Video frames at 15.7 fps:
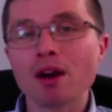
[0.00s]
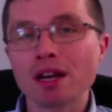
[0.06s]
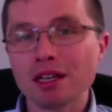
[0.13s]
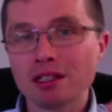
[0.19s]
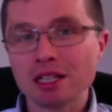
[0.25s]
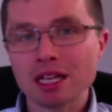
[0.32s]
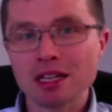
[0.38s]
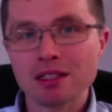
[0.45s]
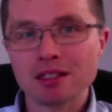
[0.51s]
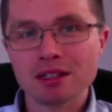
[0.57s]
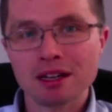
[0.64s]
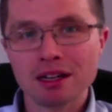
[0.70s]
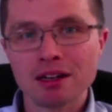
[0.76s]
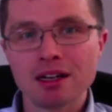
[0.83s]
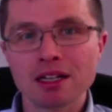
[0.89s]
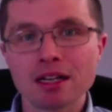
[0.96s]
Indeed,
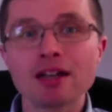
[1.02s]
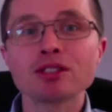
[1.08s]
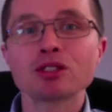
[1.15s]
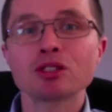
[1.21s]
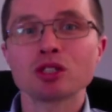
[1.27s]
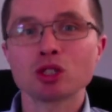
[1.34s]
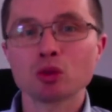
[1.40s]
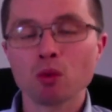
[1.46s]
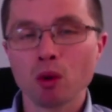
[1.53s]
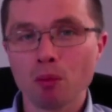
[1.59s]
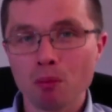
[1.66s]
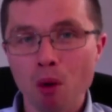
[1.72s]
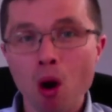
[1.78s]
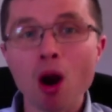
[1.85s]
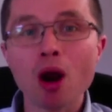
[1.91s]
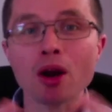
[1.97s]
Augustus will
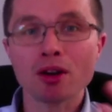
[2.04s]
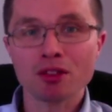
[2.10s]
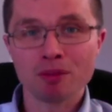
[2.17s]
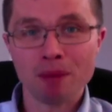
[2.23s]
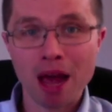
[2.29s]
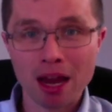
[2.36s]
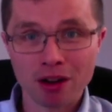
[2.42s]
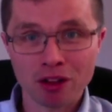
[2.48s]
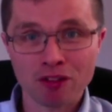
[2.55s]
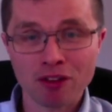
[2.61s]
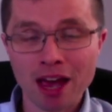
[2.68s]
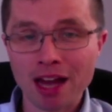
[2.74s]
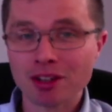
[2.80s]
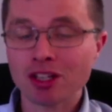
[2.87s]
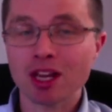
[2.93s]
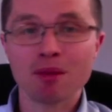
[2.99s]
mark the Battle of
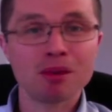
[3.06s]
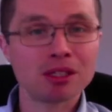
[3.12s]
Actium